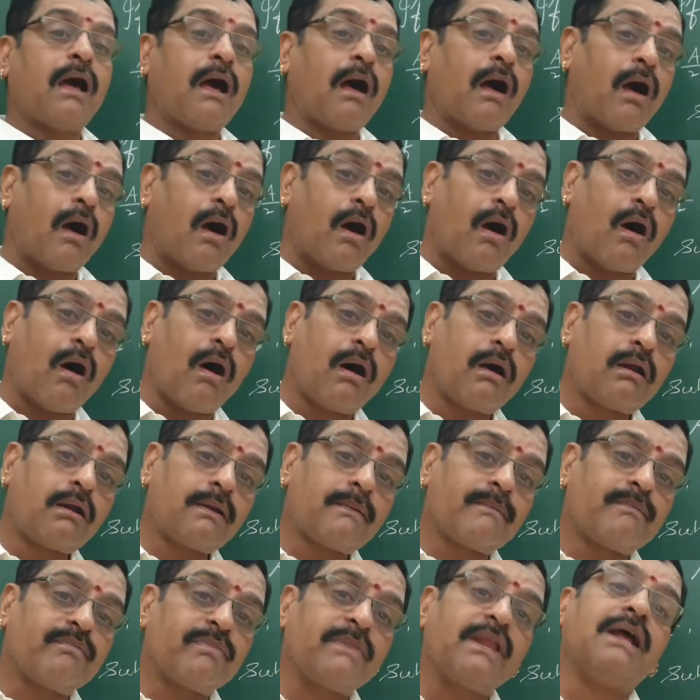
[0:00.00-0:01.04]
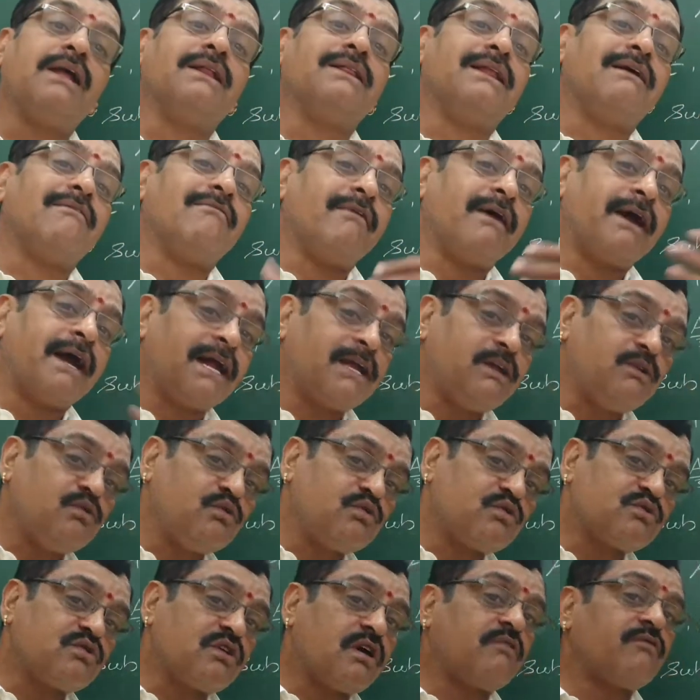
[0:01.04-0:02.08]
or the
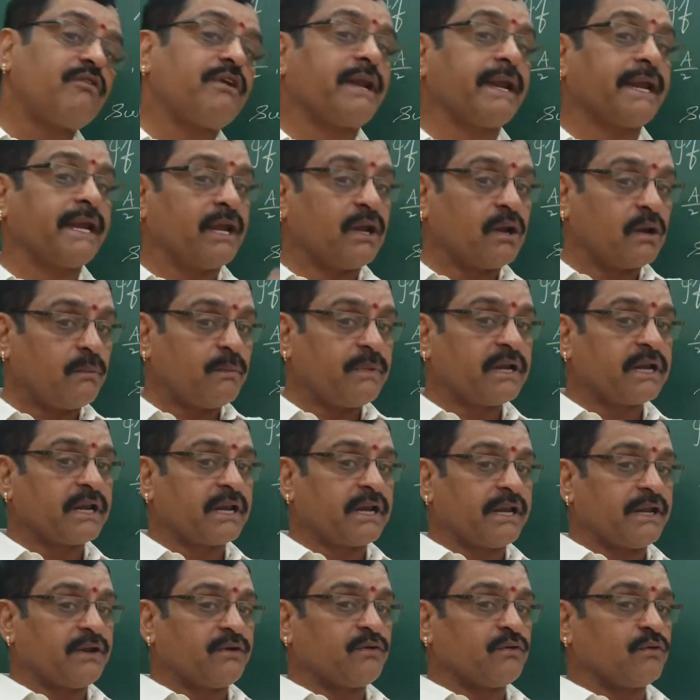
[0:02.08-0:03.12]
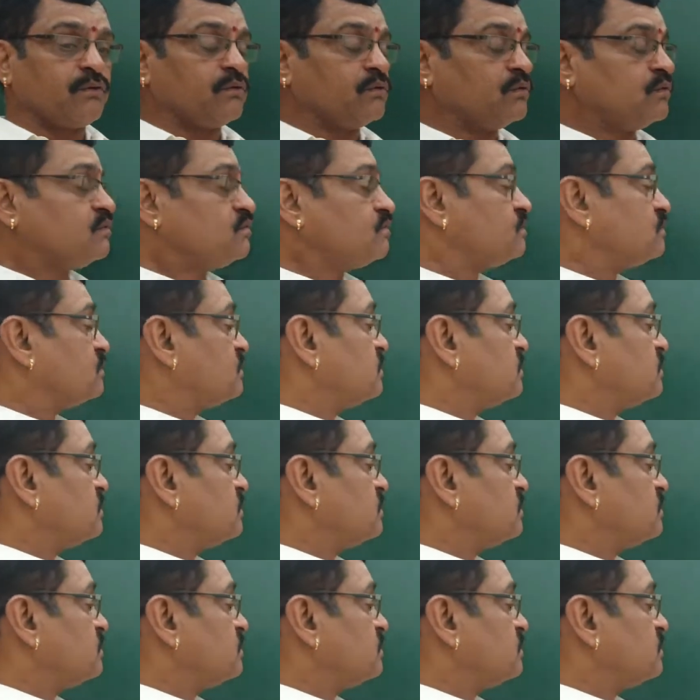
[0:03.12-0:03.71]
values of trigonometric ratios